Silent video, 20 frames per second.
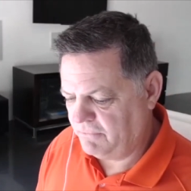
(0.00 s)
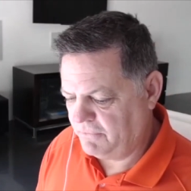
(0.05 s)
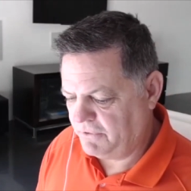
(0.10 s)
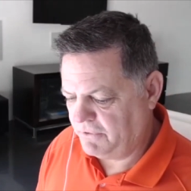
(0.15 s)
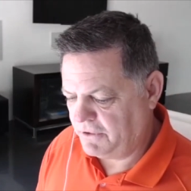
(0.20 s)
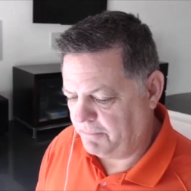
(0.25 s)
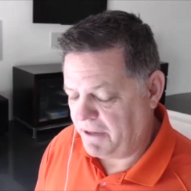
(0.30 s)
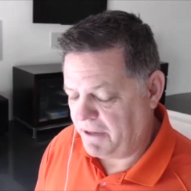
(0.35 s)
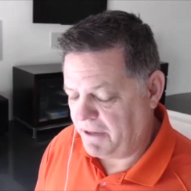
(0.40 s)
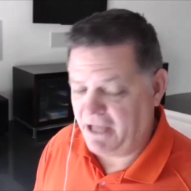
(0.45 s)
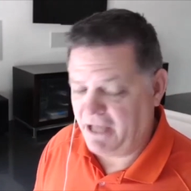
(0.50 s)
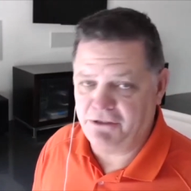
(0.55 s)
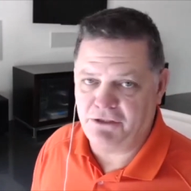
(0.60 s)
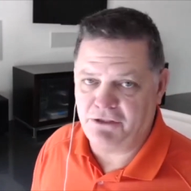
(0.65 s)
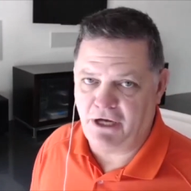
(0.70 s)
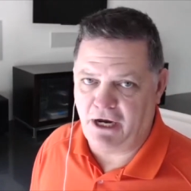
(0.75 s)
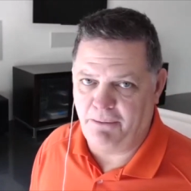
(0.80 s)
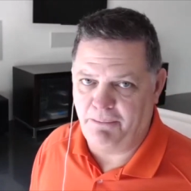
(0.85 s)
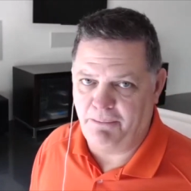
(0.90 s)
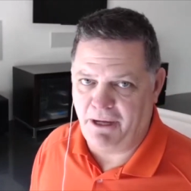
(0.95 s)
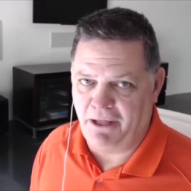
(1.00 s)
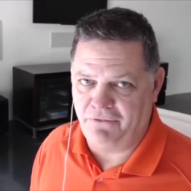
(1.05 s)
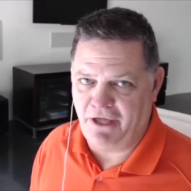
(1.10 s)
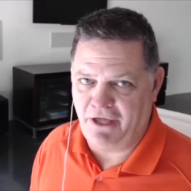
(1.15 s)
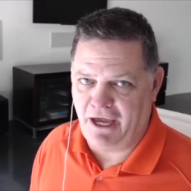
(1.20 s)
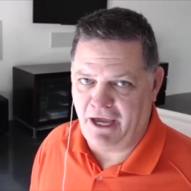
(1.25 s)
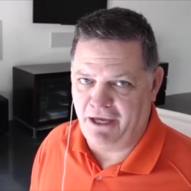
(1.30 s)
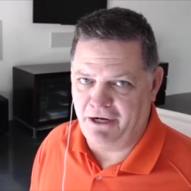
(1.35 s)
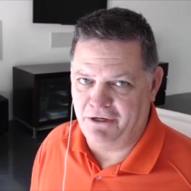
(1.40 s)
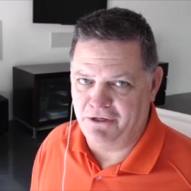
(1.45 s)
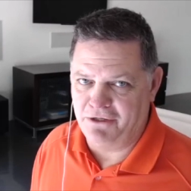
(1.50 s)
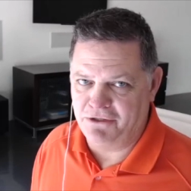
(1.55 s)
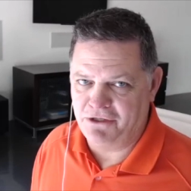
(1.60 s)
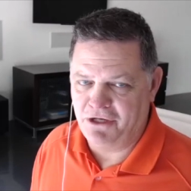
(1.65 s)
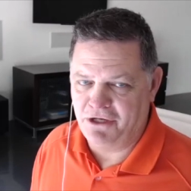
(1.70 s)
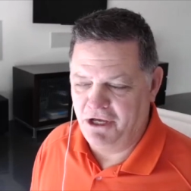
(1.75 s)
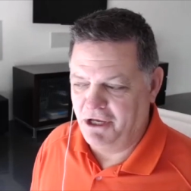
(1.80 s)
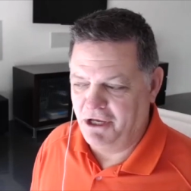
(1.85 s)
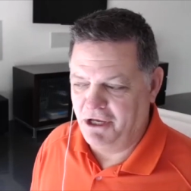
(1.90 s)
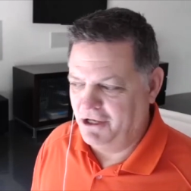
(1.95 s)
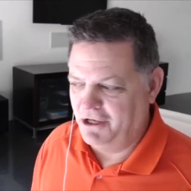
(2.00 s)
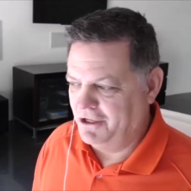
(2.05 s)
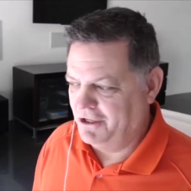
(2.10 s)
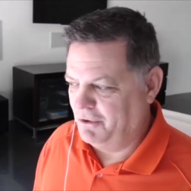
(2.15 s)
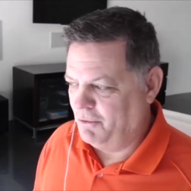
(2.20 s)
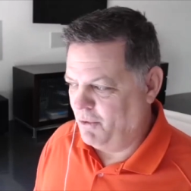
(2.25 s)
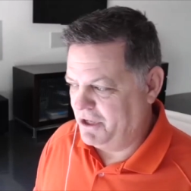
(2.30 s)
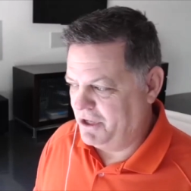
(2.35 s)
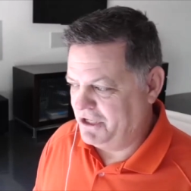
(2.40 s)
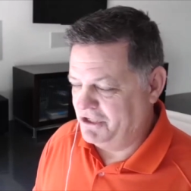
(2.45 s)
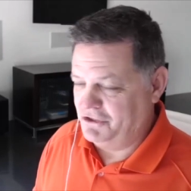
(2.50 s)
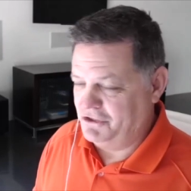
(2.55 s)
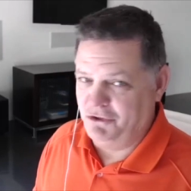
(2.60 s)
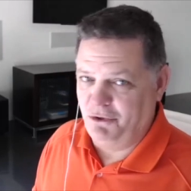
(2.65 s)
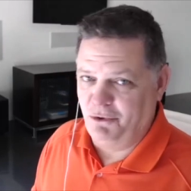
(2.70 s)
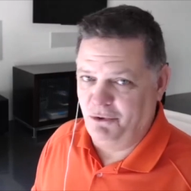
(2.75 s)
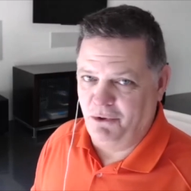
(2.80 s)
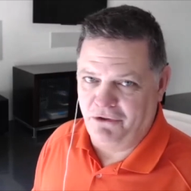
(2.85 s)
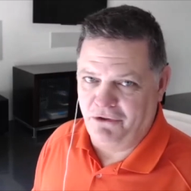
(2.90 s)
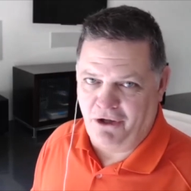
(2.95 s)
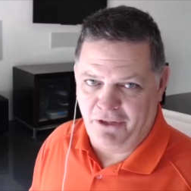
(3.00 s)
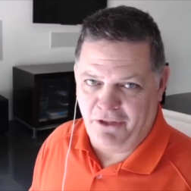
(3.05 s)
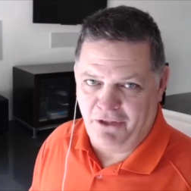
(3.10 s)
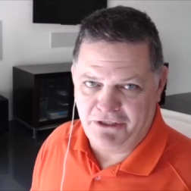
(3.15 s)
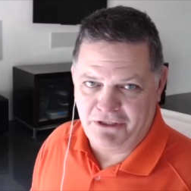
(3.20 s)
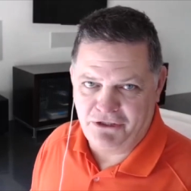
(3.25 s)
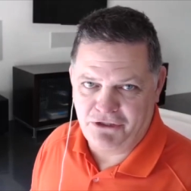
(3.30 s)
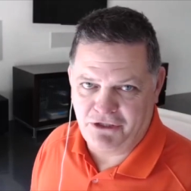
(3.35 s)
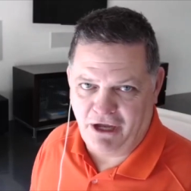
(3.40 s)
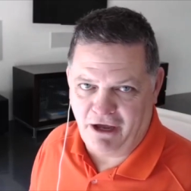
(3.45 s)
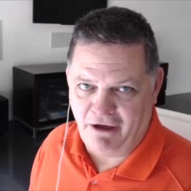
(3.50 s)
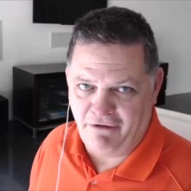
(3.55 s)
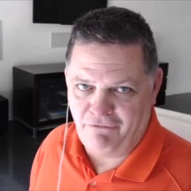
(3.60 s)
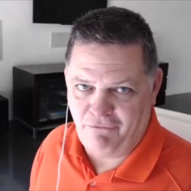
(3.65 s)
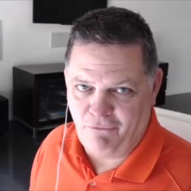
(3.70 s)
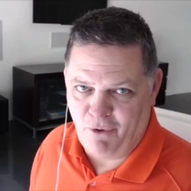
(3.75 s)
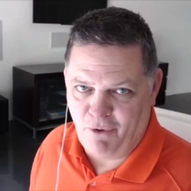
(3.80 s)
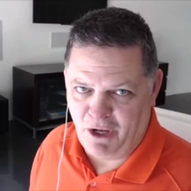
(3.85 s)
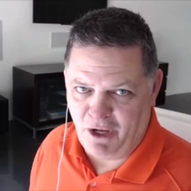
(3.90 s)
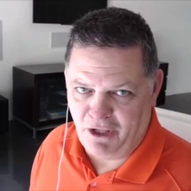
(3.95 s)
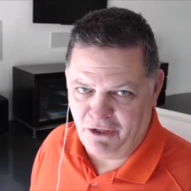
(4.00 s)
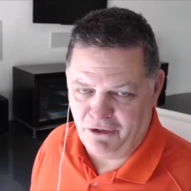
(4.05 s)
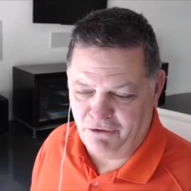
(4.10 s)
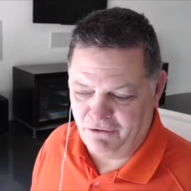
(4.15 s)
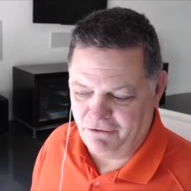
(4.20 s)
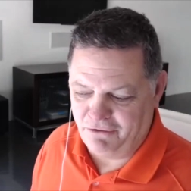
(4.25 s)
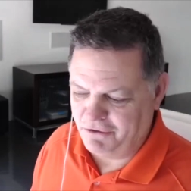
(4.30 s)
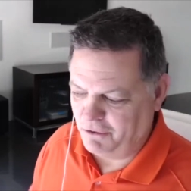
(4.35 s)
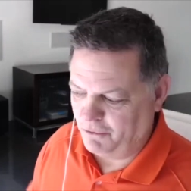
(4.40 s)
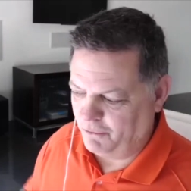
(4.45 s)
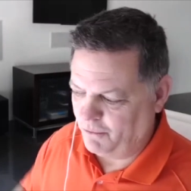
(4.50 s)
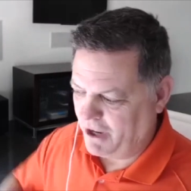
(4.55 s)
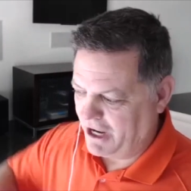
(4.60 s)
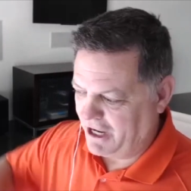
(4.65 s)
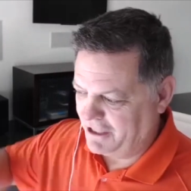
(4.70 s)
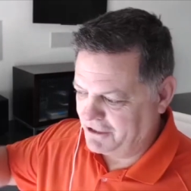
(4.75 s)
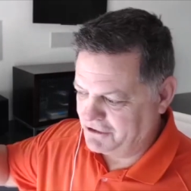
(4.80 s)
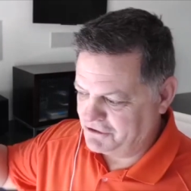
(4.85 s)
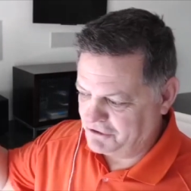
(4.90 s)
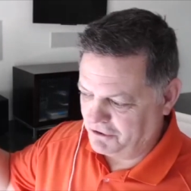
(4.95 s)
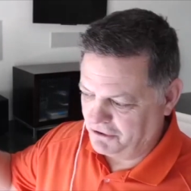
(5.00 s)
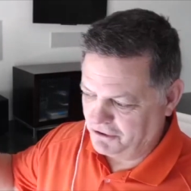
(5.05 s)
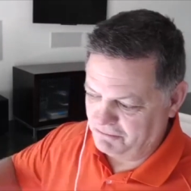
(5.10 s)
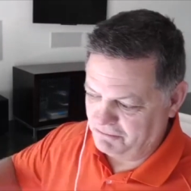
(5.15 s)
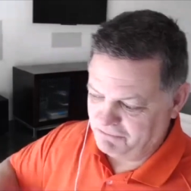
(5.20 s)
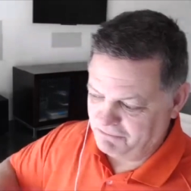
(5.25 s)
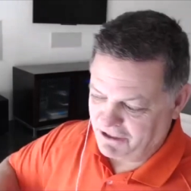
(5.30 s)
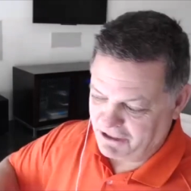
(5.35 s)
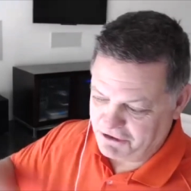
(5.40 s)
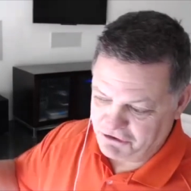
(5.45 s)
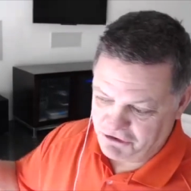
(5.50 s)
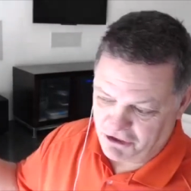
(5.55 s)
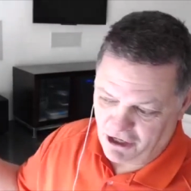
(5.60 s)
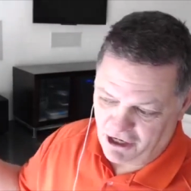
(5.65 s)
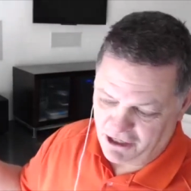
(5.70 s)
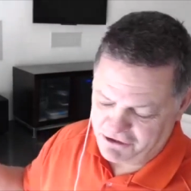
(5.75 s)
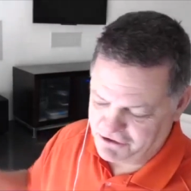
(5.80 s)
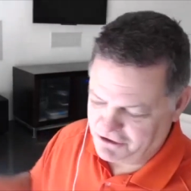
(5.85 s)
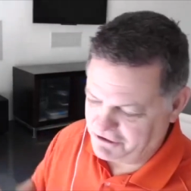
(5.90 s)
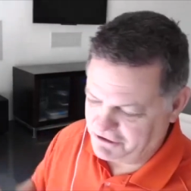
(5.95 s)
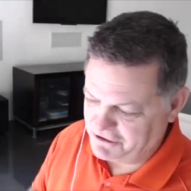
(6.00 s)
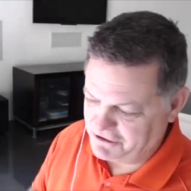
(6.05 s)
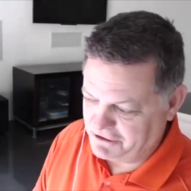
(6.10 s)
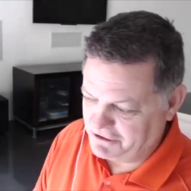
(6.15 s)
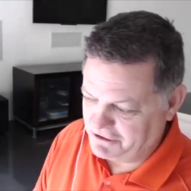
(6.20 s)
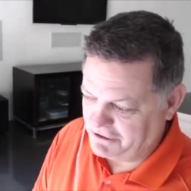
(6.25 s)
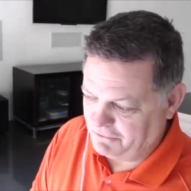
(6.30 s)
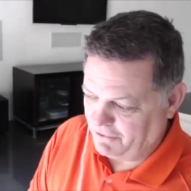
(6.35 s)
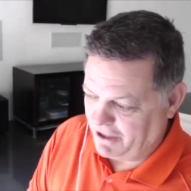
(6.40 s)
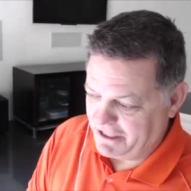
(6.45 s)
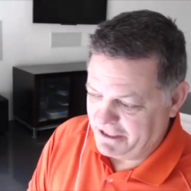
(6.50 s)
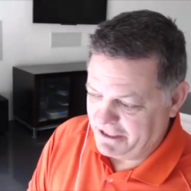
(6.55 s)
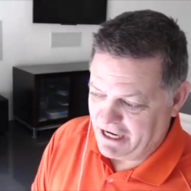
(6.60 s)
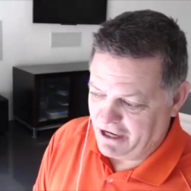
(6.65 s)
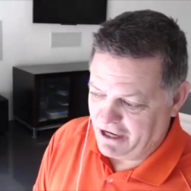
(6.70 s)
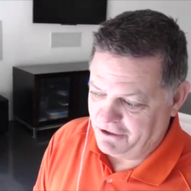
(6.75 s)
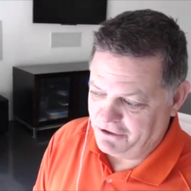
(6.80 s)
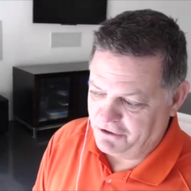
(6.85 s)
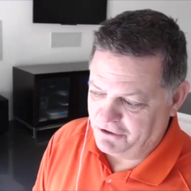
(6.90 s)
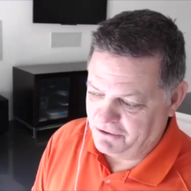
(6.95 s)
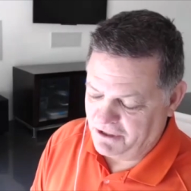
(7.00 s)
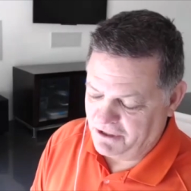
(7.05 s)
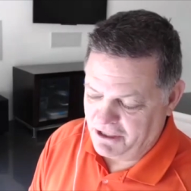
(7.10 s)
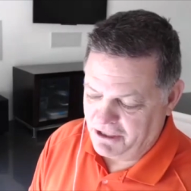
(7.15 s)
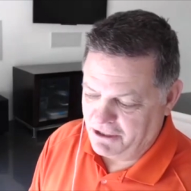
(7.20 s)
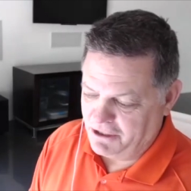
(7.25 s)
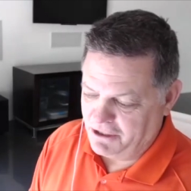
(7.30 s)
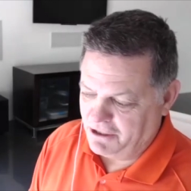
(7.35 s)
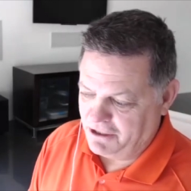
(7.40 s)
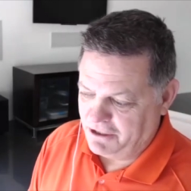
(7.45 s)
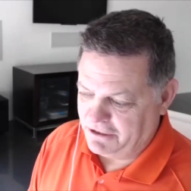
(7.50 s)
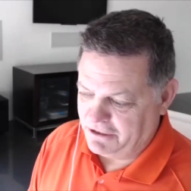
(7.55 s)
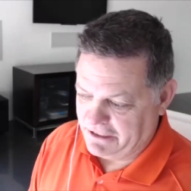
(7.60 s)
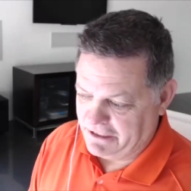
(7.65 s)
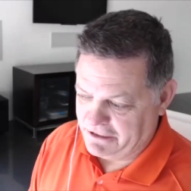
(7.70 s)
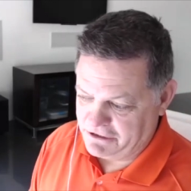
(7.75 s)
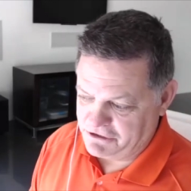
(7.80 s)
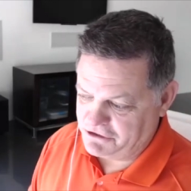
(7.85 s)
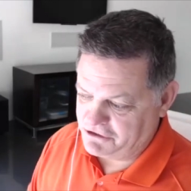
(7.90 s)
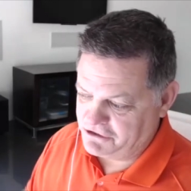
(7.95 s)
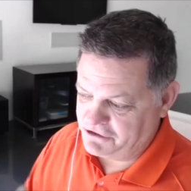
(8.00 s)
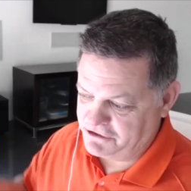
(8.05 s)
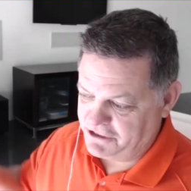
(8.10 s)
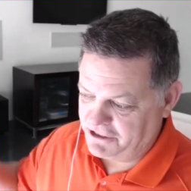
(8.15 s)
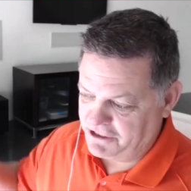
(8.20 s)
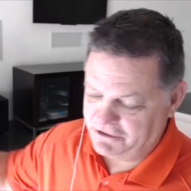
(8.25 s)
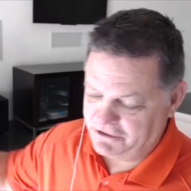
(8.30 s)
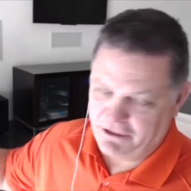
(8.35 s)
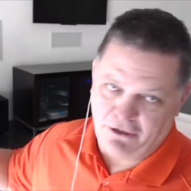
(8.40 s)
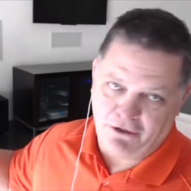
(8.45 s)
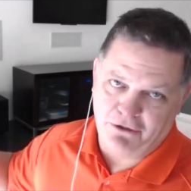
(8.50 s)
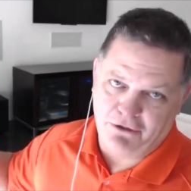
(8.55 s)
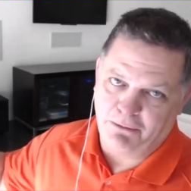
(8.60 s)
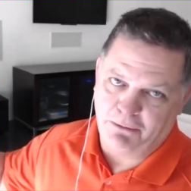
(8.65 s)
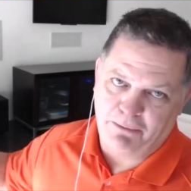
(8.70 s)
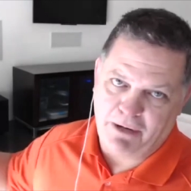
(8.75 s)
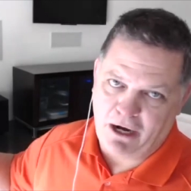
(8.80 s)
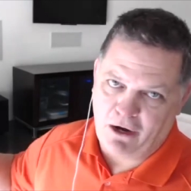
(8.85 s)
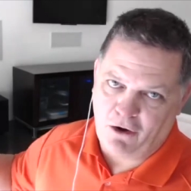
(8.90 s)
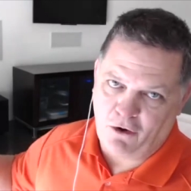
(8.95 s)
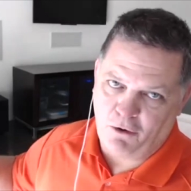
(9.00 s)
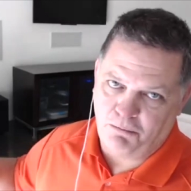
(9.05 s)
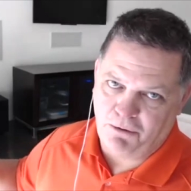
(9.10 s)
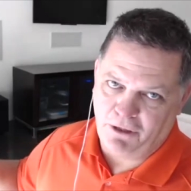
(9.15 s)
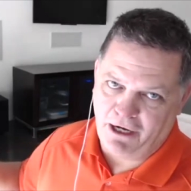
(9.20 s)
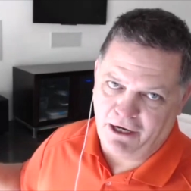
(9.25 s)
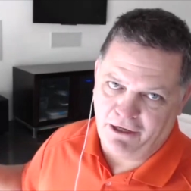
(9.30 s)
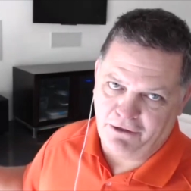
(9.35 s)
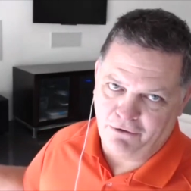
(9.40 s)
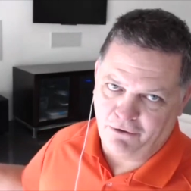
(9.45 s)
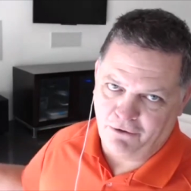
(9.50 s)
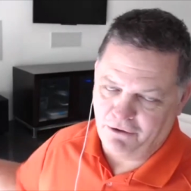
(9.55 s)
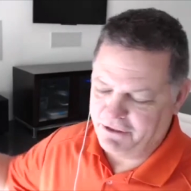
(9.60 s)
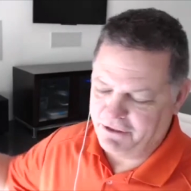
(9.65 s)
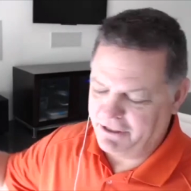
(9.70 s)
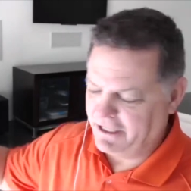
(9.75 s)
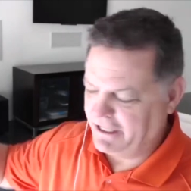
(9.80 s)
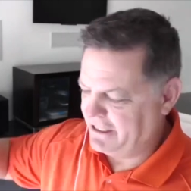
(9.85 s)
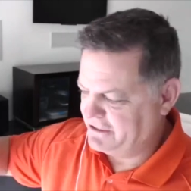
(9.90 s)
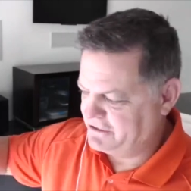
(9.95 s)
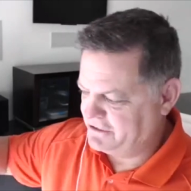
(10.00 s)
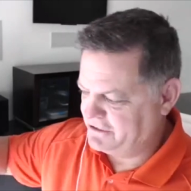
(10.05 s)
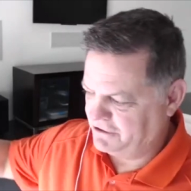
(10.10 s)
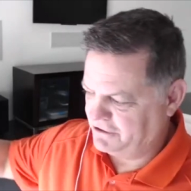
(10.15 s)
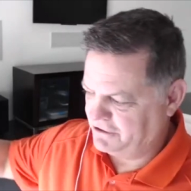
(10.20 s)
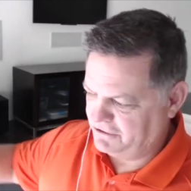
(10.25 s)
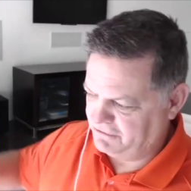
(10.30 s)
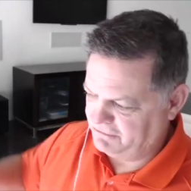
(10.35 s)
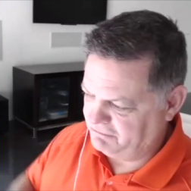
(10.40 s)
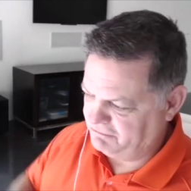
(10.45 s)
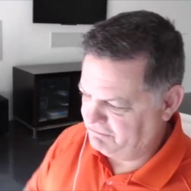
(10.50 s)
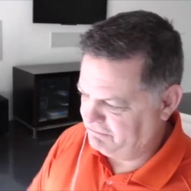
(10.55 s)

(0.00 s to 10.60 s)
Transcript: the bad side about that is what do you do with all that stuff when the rods are exhausted? You, you, right now you're they just sit there at the power plant and they're encased in